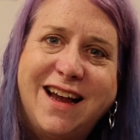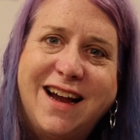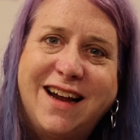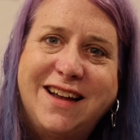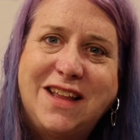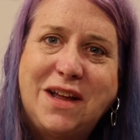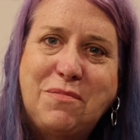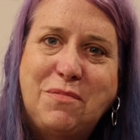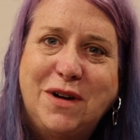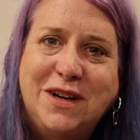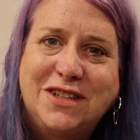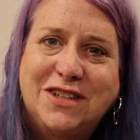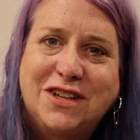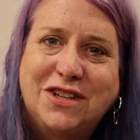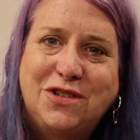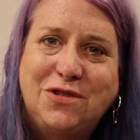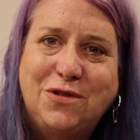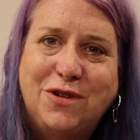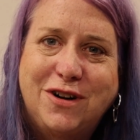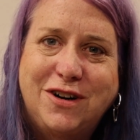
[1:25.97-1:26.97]
And that brings us
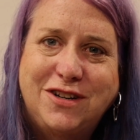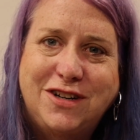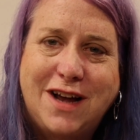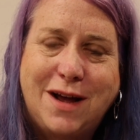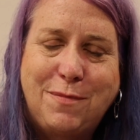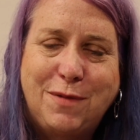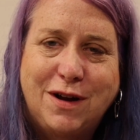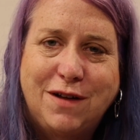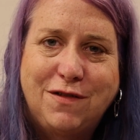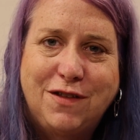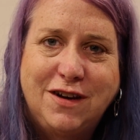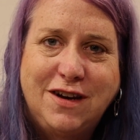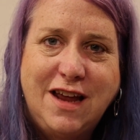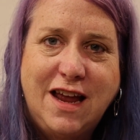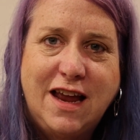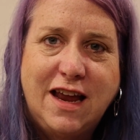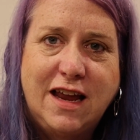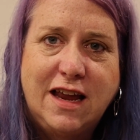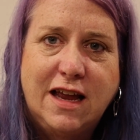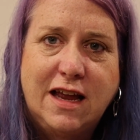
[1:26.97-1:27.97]
to our topic of the
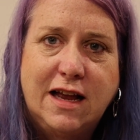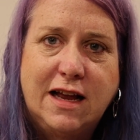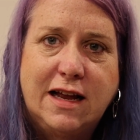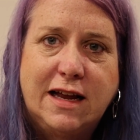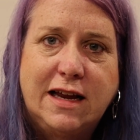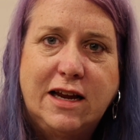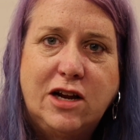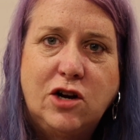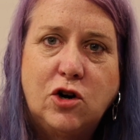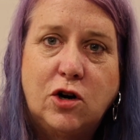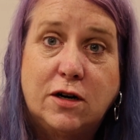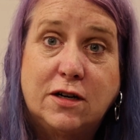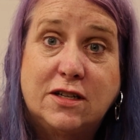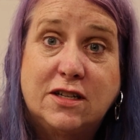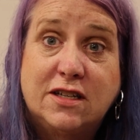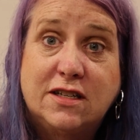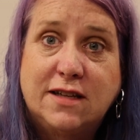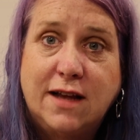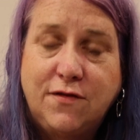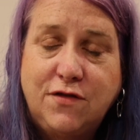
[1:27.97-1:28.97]
day. Here are
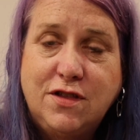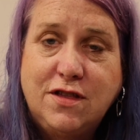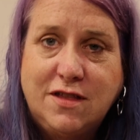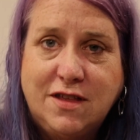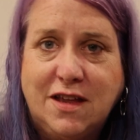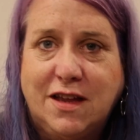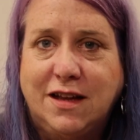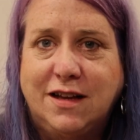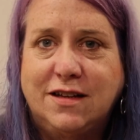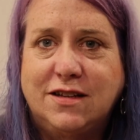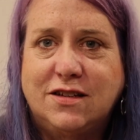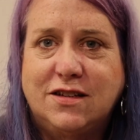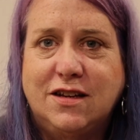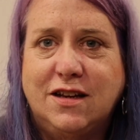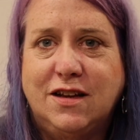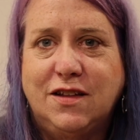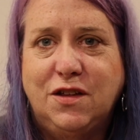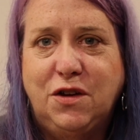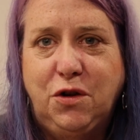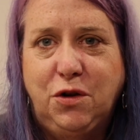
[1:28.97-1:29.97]
7 things
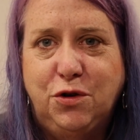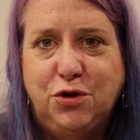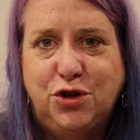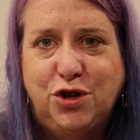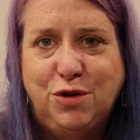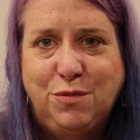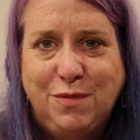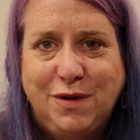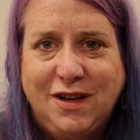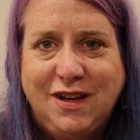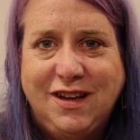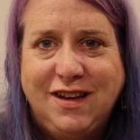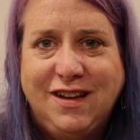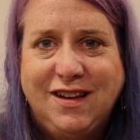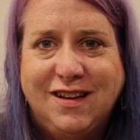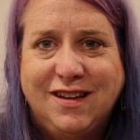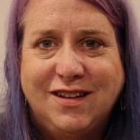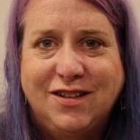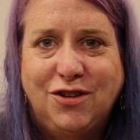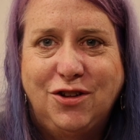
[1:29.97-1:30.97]
that you should be
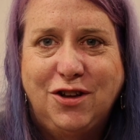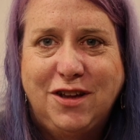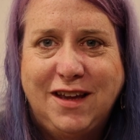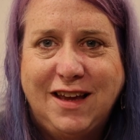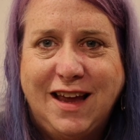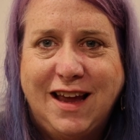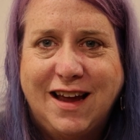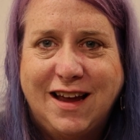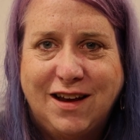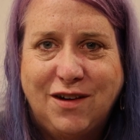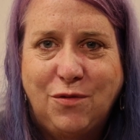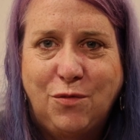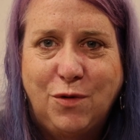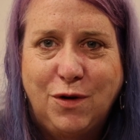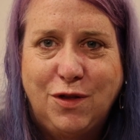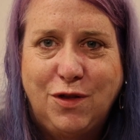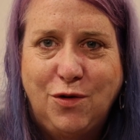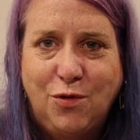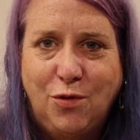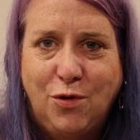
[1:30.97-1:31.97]
looking at
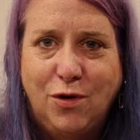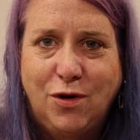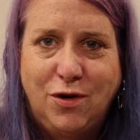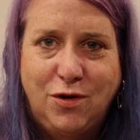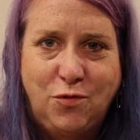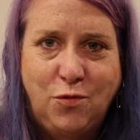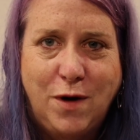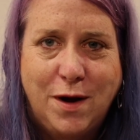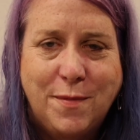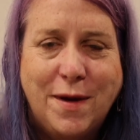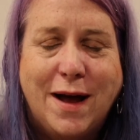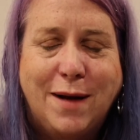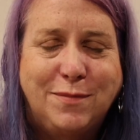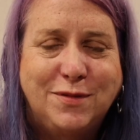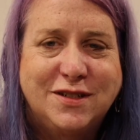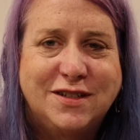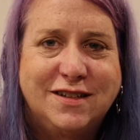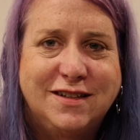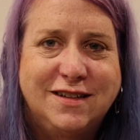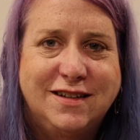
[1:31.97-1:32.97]
with your web
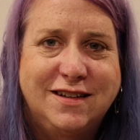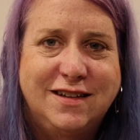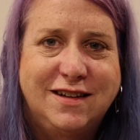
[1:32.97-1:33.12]
apps.